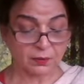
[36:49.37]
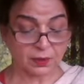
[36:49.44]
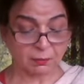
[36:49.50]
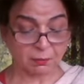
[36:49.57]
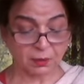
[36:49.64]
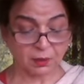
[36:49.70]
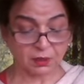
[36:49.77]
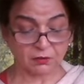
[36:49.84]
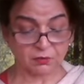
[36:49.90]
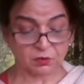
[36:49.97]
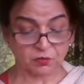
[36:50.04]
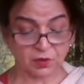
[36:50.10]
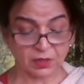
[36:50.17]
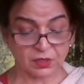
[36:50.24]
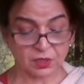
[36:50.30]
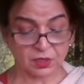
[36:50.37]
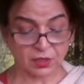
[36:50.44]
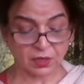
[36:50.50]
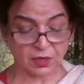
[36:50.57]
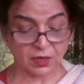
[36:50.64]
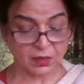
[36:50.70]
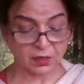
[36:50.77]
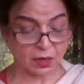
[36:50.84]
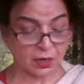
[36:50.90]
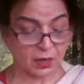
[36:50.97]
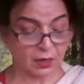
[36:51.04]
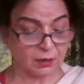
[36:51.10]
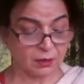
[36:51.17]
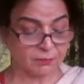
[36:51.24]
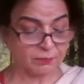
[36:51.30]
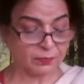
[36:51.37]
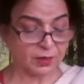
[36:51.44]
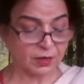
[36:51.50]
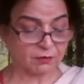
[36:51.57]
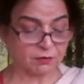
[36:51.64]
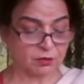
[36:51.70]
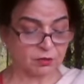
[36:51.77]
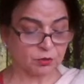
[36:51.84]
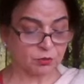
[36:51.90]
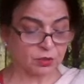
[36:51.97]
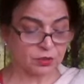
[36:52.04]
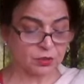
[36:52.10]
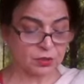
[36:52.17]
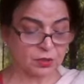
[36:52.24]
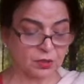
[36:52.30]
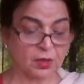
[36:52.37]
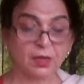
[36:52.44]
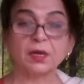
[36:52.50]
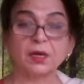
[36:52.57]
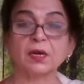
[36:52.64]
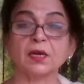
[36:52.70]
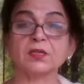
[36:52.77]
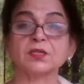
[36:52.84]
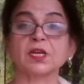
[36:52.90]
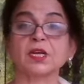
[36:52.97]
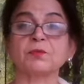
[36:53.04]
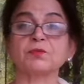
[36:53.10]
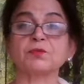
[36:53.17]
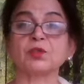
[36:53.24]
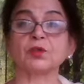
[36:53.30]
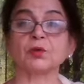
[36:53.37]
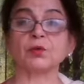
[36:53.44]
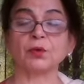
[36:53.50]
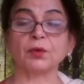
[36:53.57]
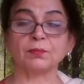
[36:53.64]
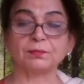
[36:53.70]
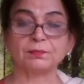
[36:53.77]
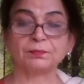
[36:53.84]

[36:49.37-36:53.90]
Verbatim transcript: The Pandavas fight in great heart after Yudhishthira escapes Rome.